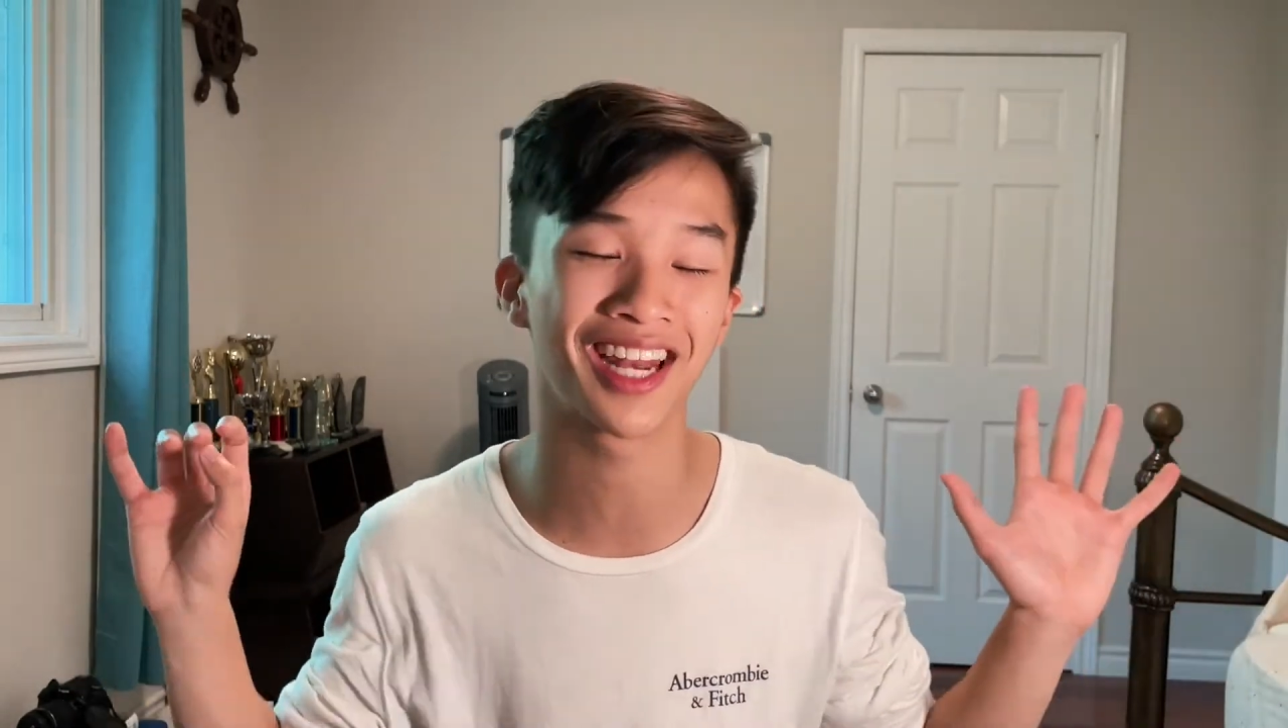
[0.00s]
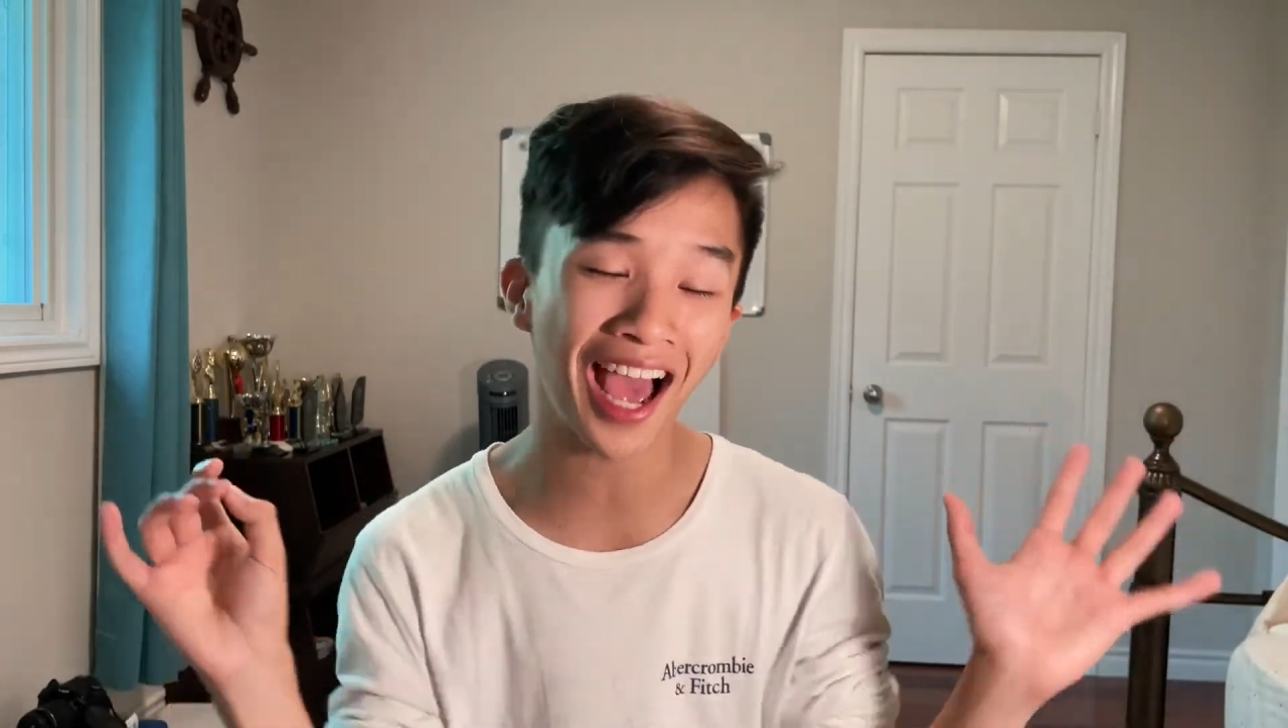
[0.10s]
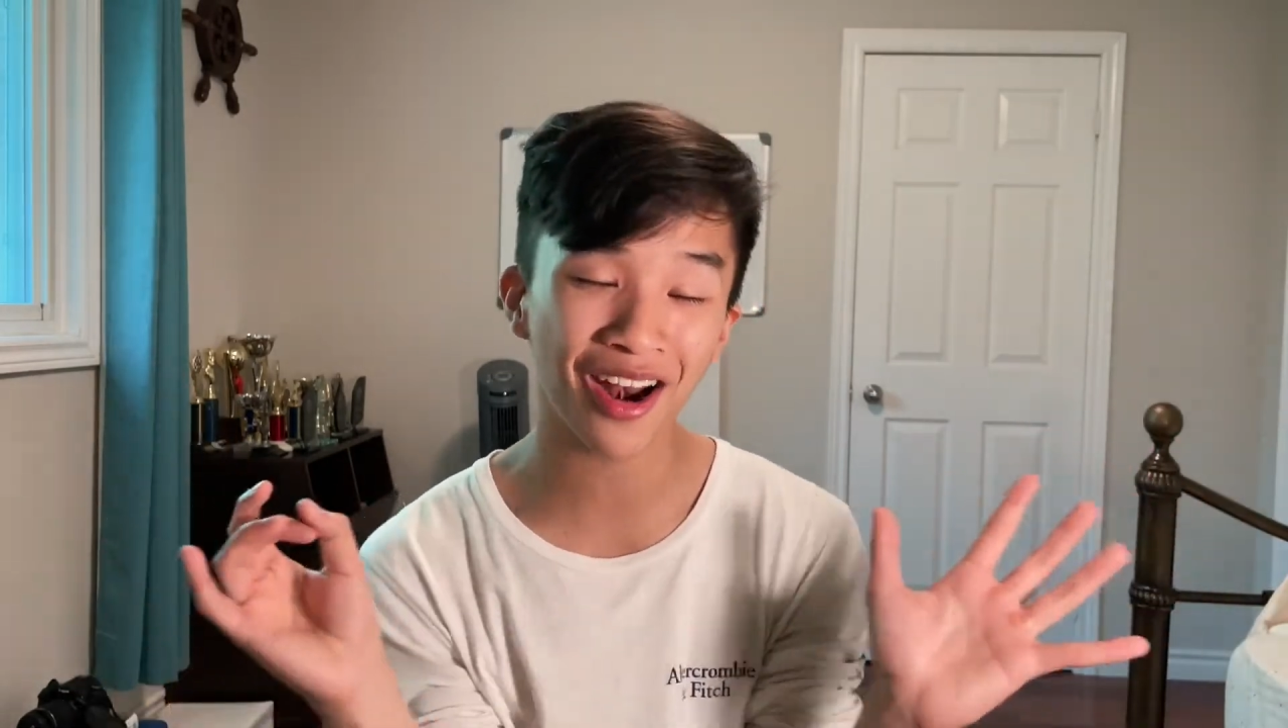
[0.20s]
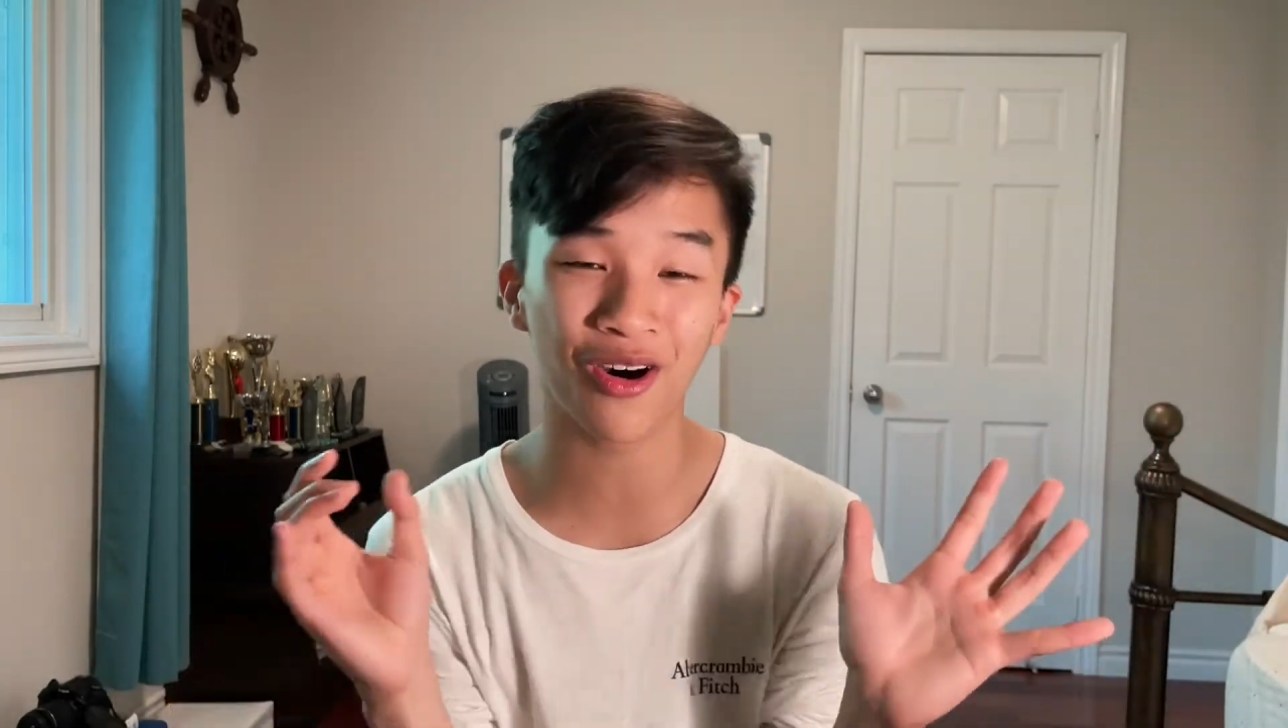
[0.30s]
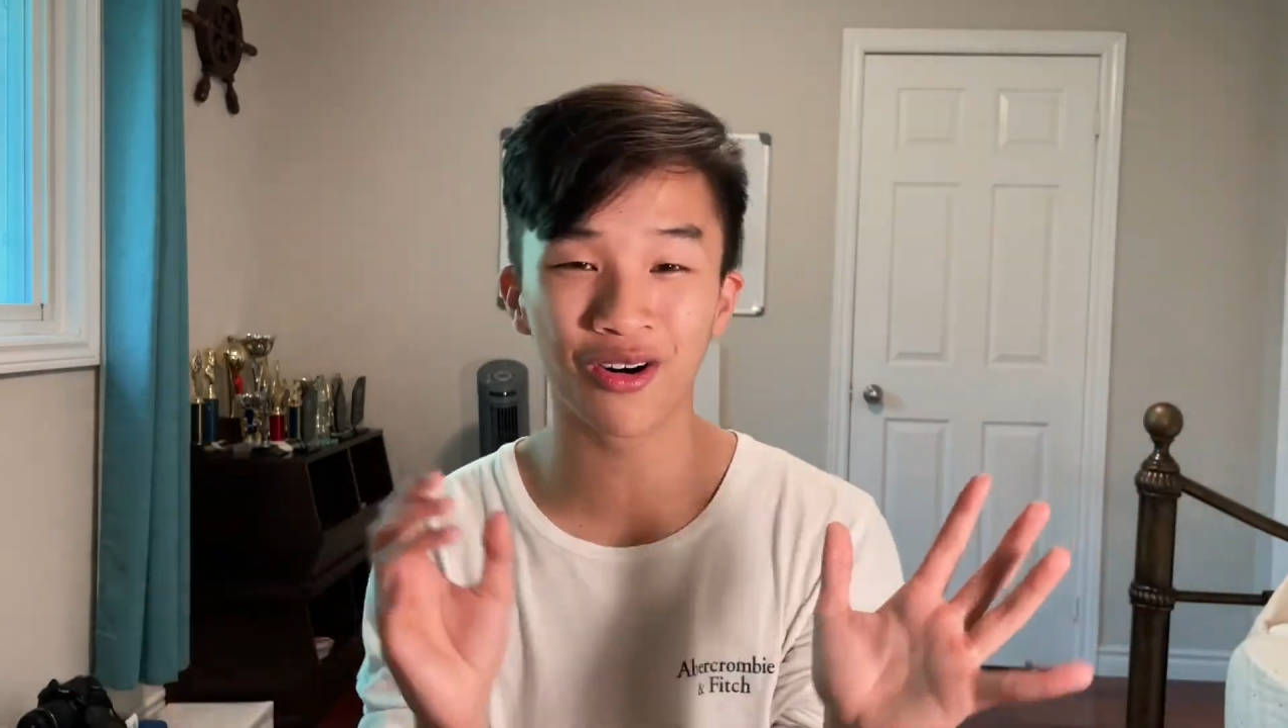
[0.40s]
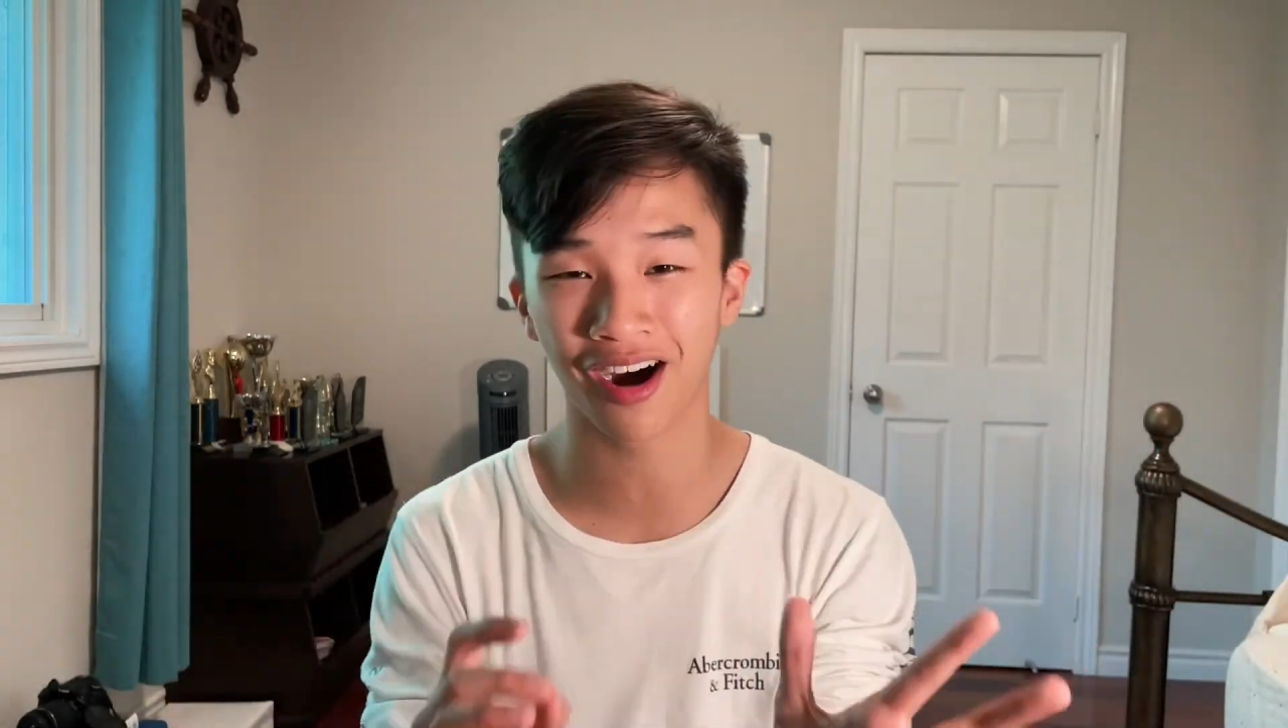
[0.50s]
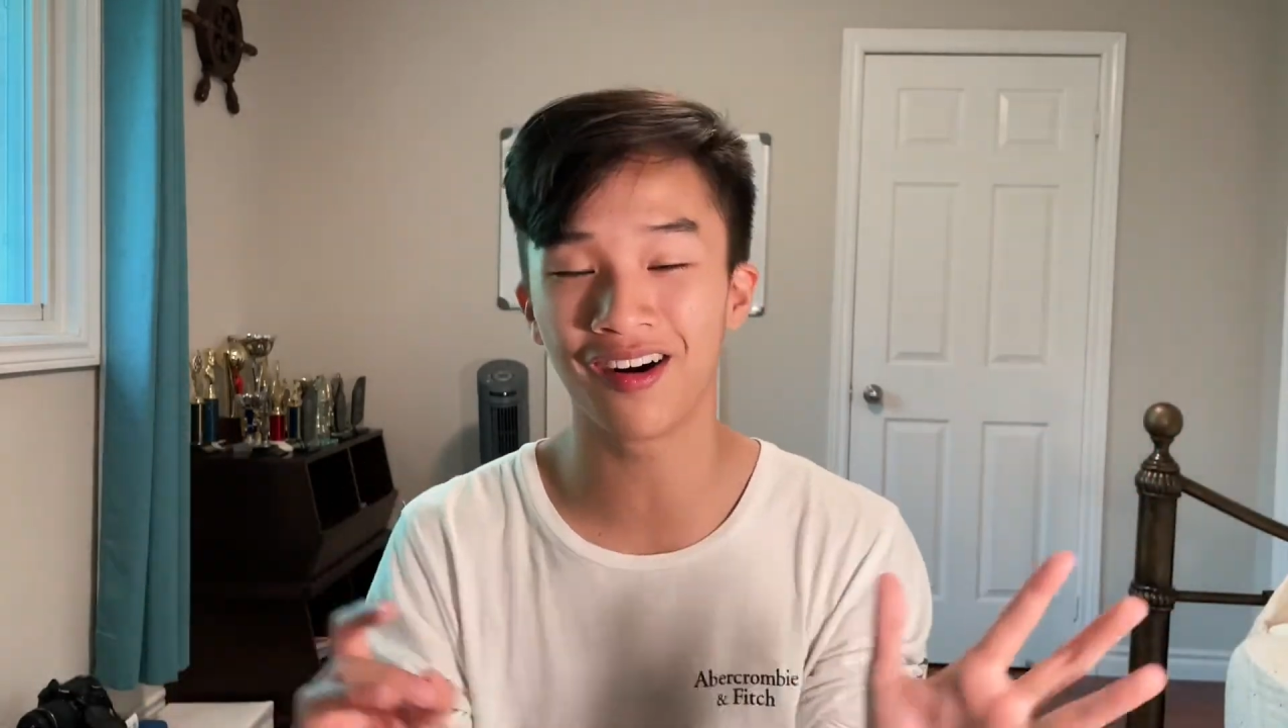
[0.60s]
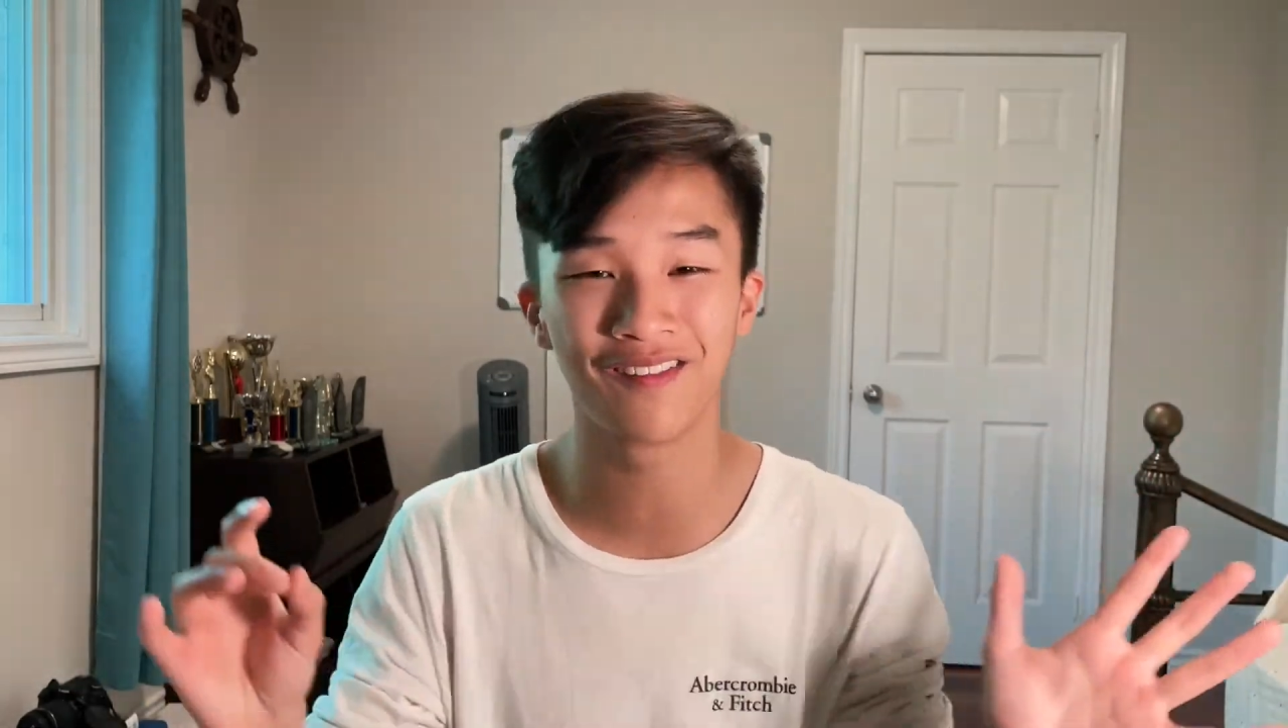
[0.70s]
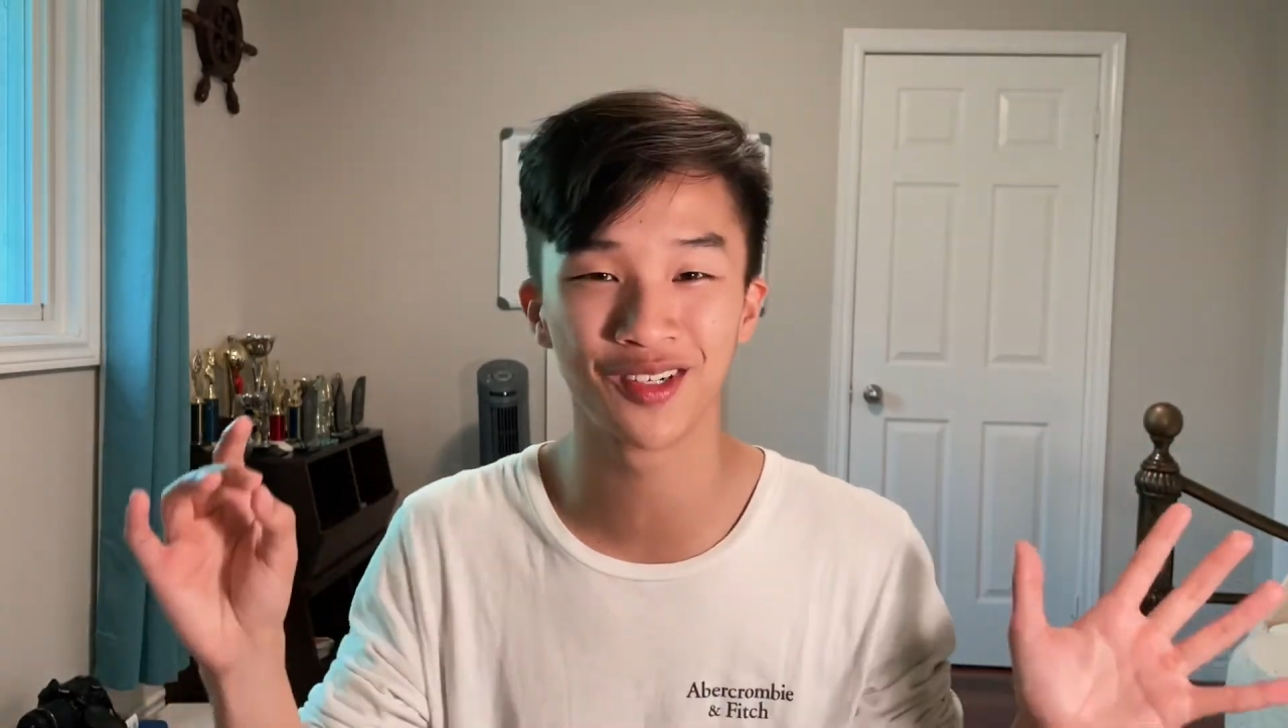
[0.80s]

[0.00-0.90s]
at all helpful